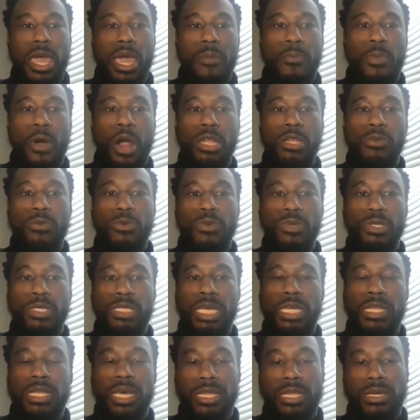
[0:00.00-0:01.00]
And partly we've
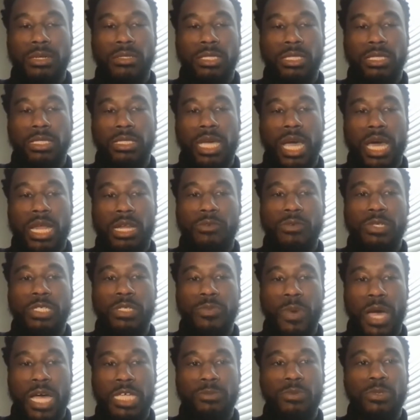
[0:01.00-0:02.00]
seen that there's this kind of
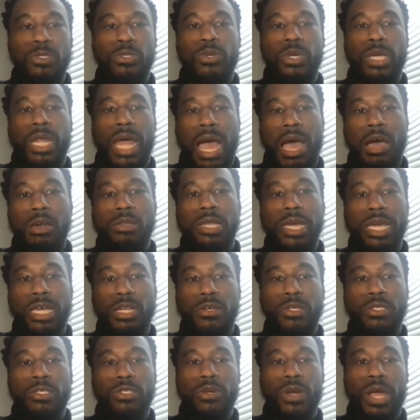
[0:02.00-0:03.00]
response between how
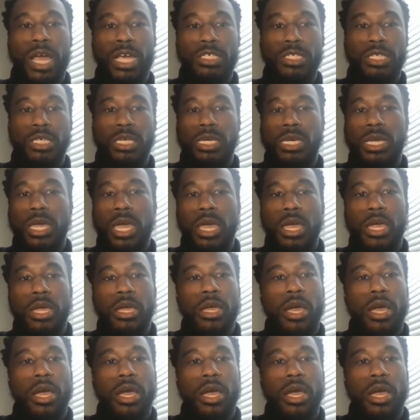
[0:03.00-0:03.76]
landlords are actually